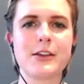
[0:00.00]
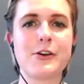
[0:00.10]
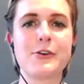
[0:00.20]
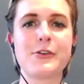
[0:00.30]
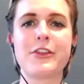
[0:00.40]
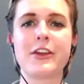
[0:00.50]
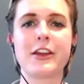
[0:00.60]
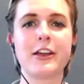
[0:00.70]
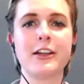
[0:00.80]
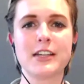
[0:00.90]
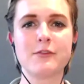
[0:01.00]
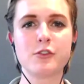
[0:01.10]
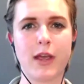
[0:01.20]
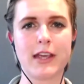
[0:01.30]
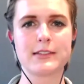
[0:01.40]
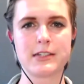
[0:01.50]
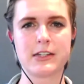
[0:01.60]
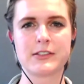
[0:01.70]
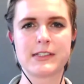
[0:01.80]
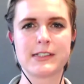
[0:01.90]
So there are several ways
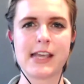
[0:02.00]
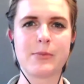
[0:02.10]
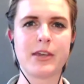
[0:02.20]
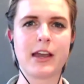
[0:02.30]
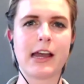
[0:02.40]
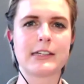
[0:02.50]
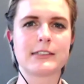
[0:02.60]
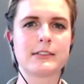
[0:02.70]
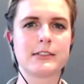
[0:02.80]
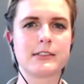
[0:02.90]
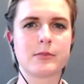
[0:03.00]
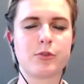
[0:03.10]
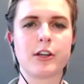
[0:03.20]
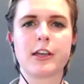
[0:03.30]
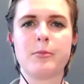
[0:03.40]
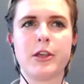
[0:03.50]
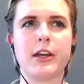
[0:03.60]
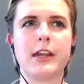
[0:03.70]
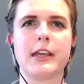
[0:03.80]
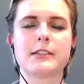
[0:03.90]
to use these A P Is to support
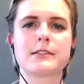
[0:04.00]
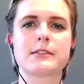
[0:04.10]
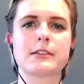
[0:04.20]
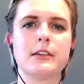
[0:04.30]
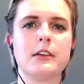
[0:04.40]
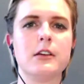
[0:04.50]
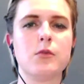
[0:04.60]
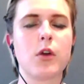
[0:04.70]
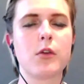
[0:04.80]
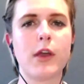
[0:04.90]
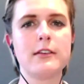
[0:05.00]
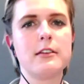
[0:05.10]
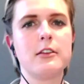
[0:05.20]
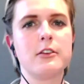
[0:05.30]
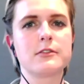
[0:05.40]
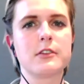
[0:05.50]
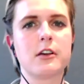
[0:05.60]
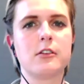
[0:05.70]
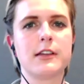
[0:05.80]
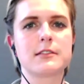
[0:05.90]
communities. One way to do
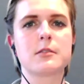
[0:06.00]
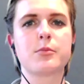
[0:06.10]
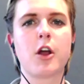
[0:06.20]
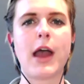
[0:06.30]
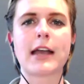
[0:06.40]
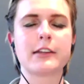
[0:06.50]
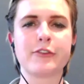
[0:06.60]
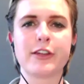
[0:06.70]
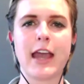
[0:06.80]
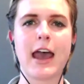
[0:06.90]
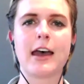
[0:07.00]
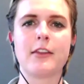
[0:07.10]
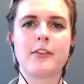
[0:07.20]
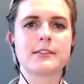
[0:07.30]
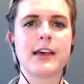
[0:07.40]
so is to proactively add the